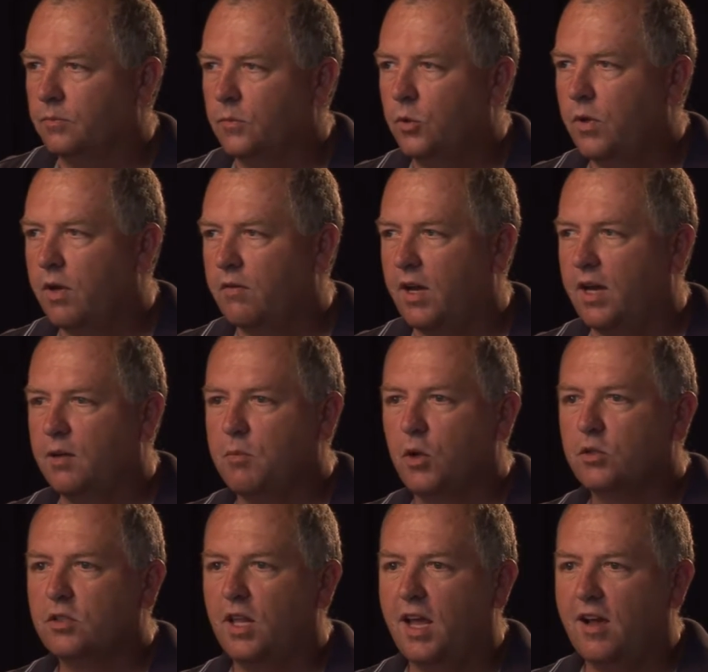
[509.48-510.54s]
Whoever had the
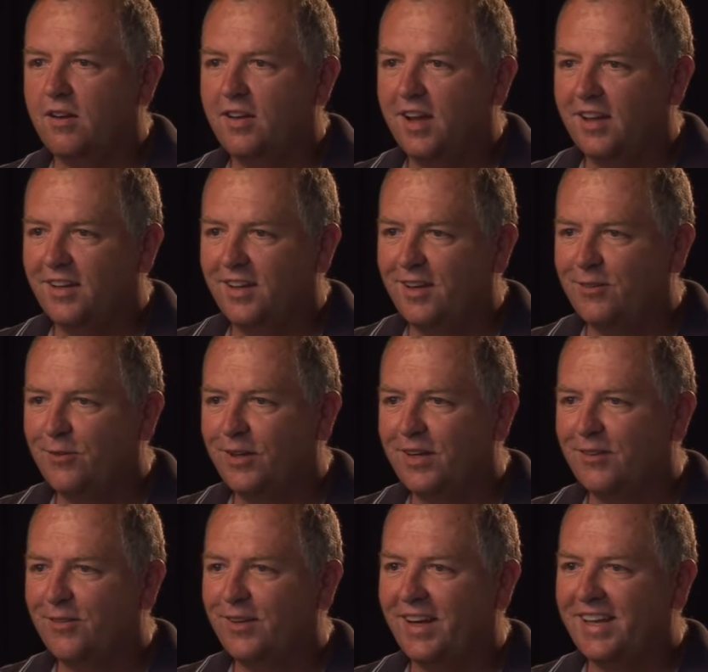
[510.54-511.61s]
most clout got done
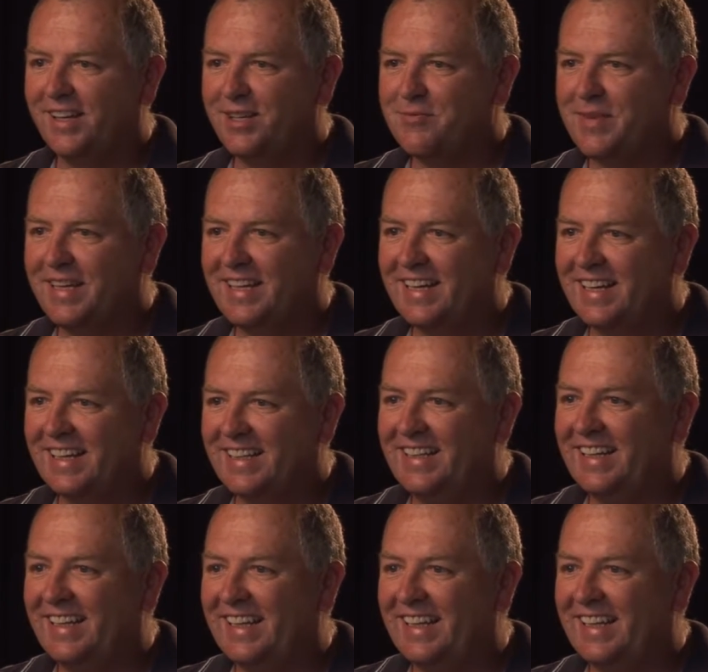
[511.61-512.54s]
whatever needed to be done,